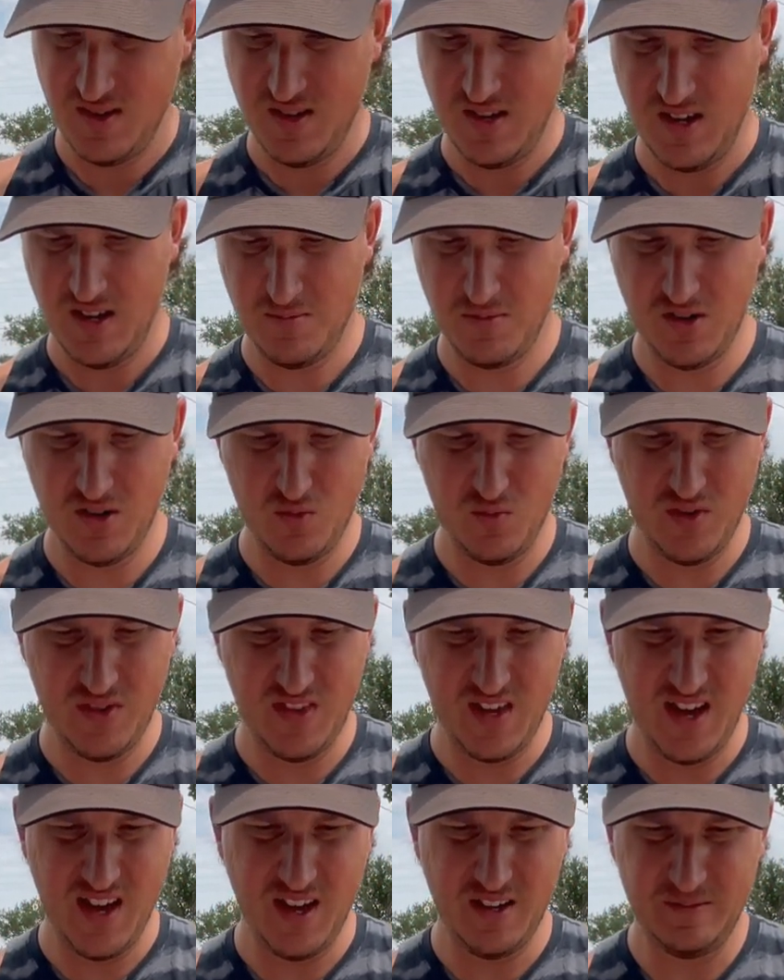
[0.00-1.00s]
I'm good with
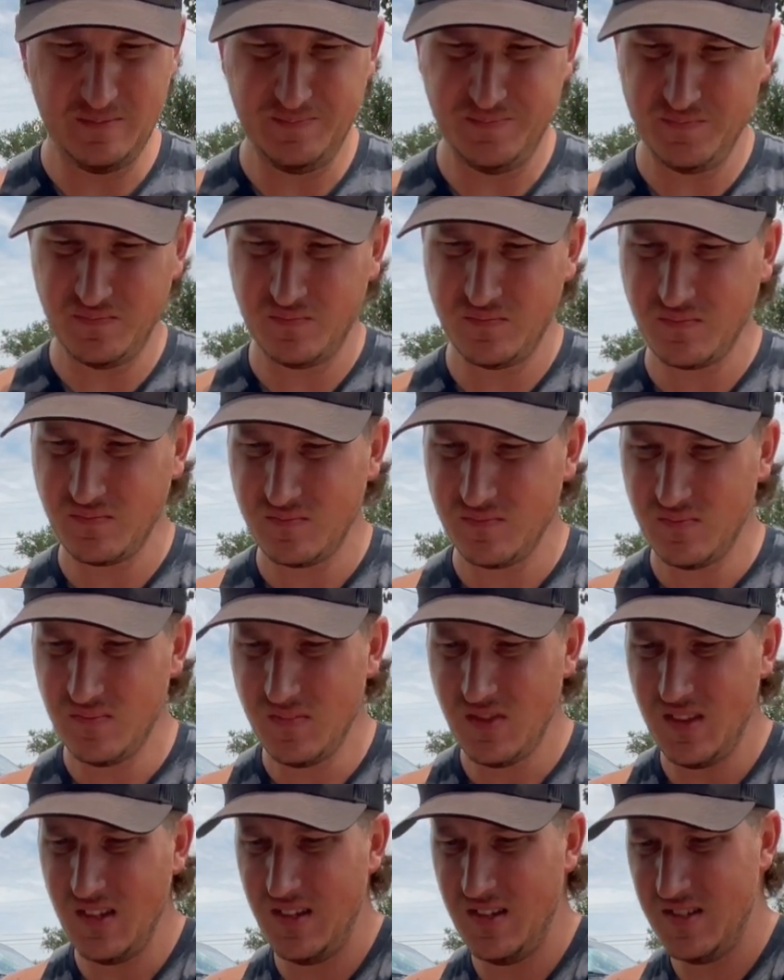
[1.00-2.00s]
that.
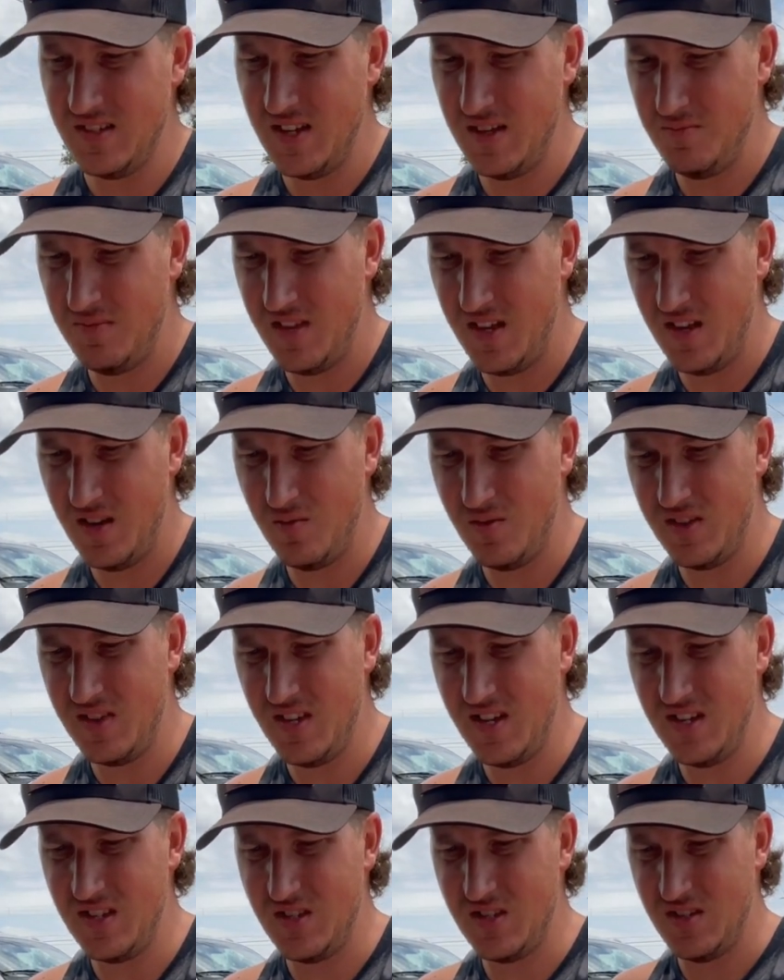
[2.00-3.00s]
Same thing with
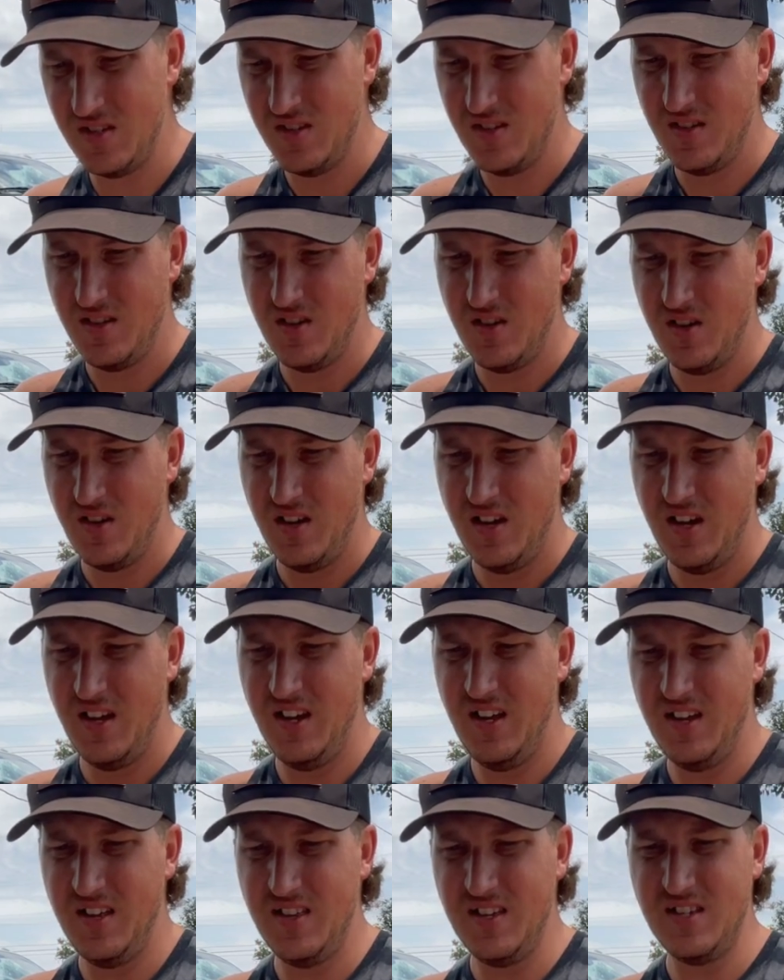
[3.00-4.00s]
this.
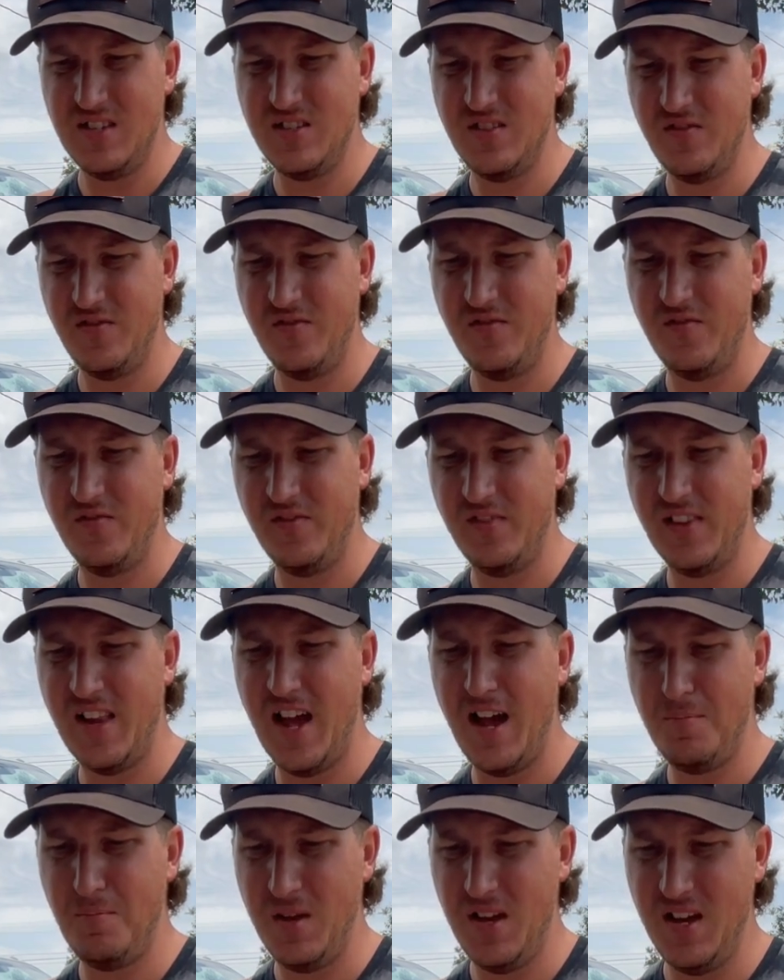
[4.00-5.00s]
Any of this
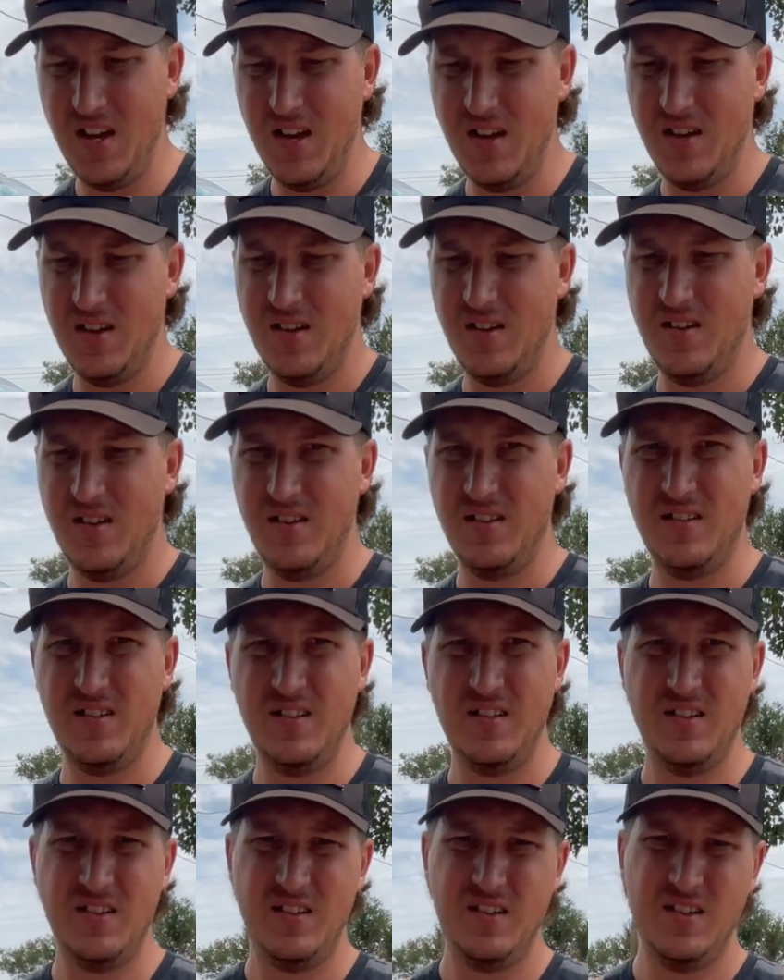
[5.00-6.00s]
flappiness
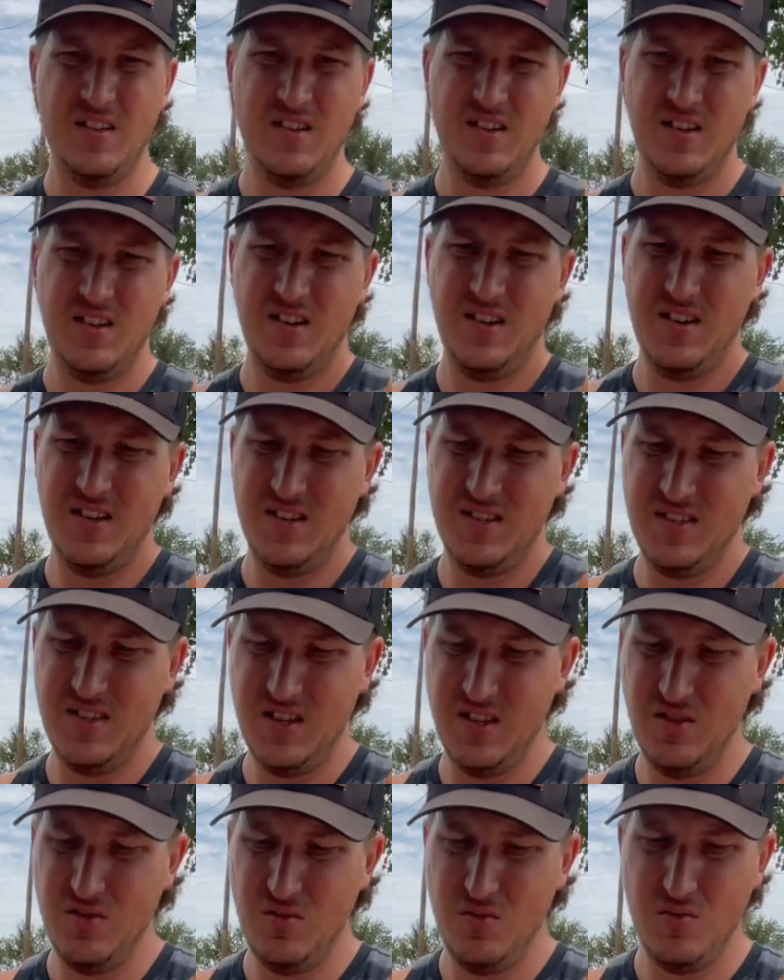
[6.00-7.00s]

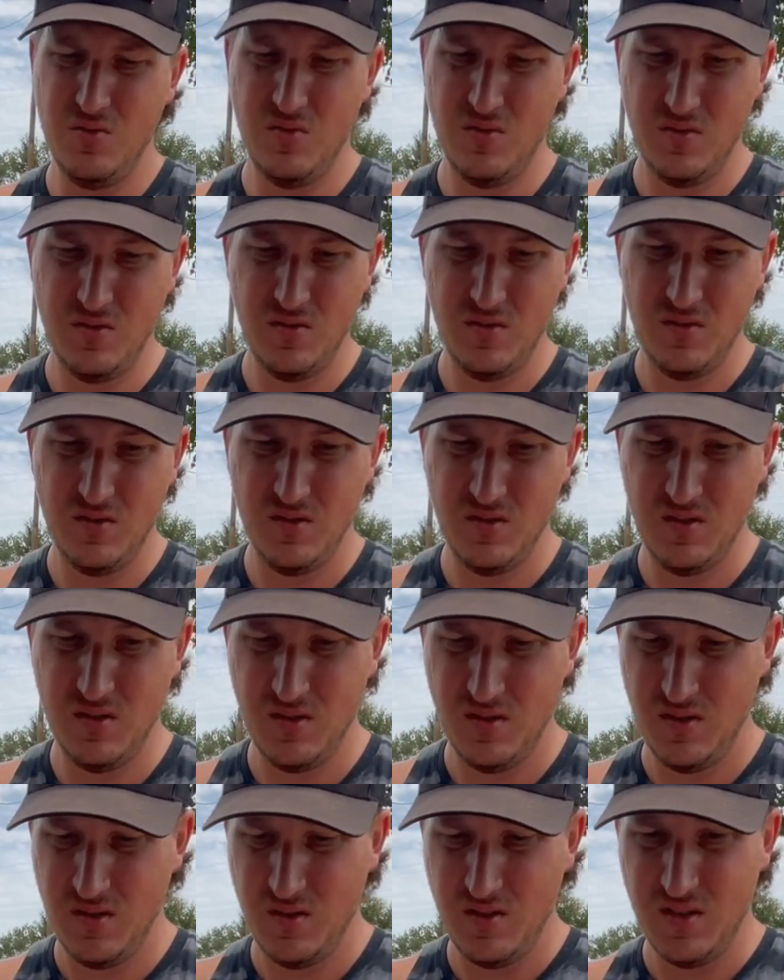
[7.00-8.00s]
that you
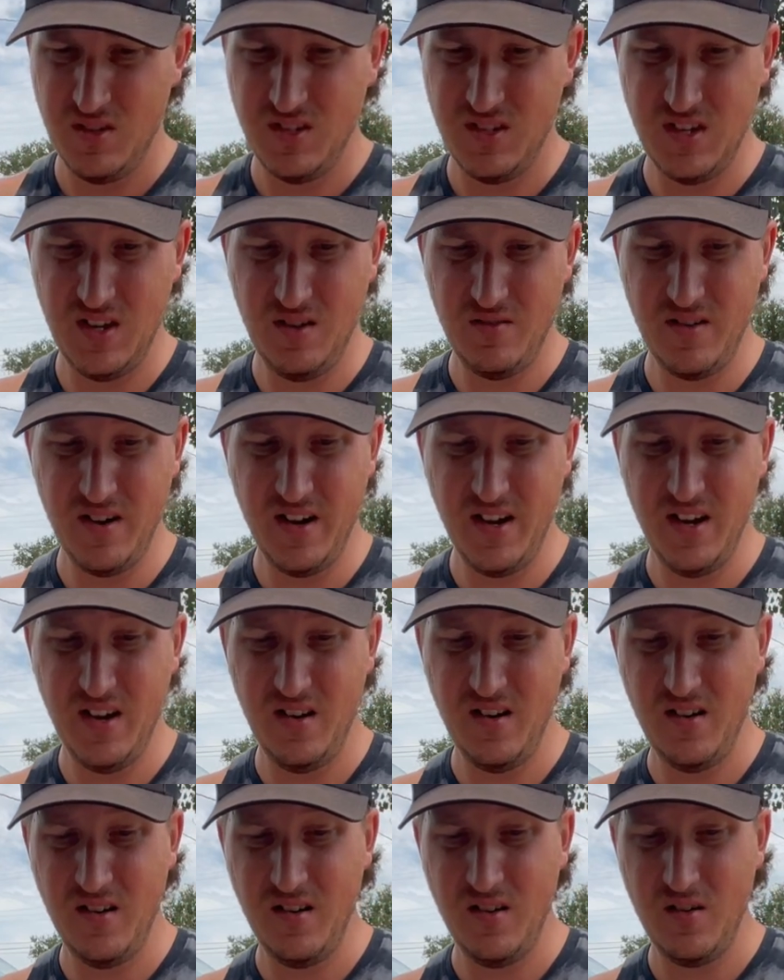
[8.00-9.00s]
see right
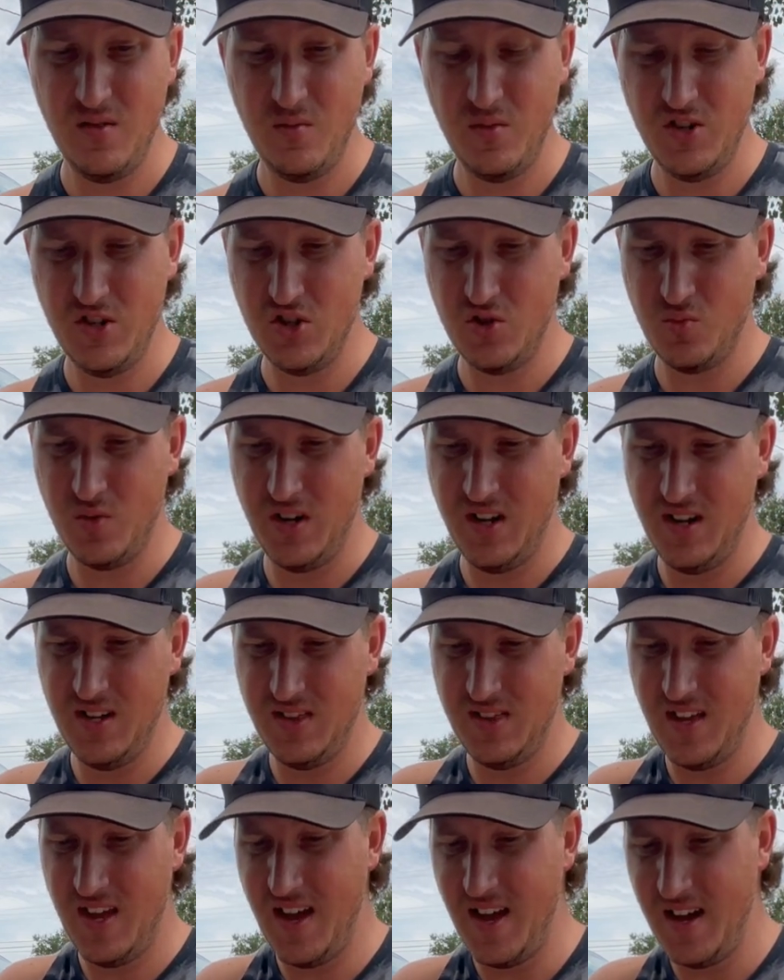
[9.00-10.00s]
here, we just want to
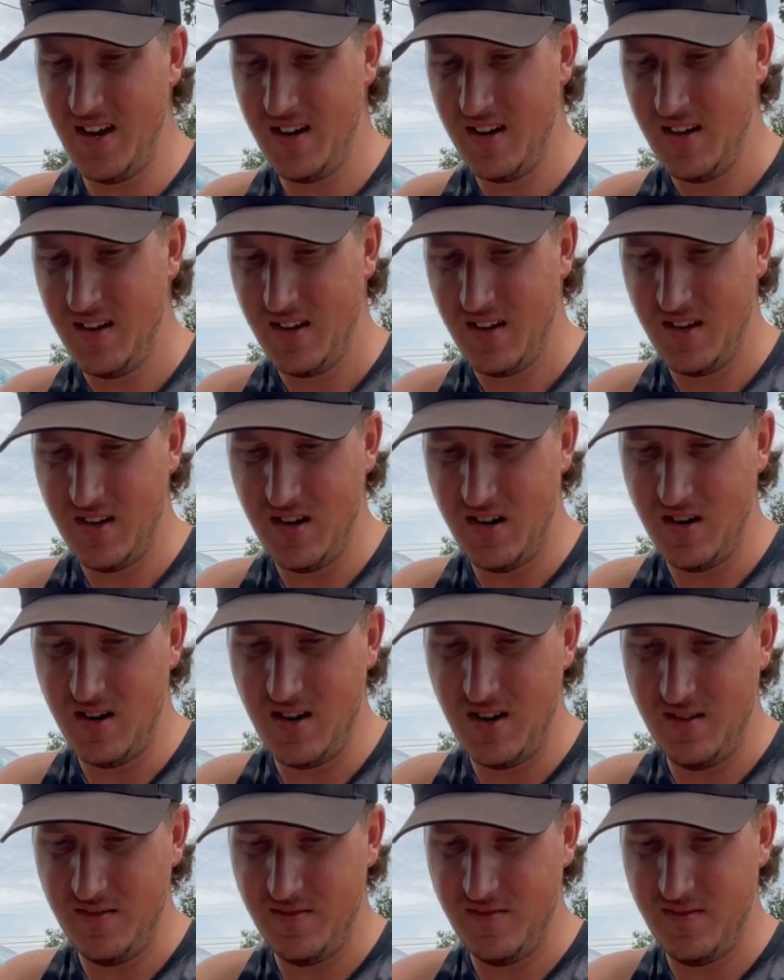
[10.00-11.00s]
get that cut off.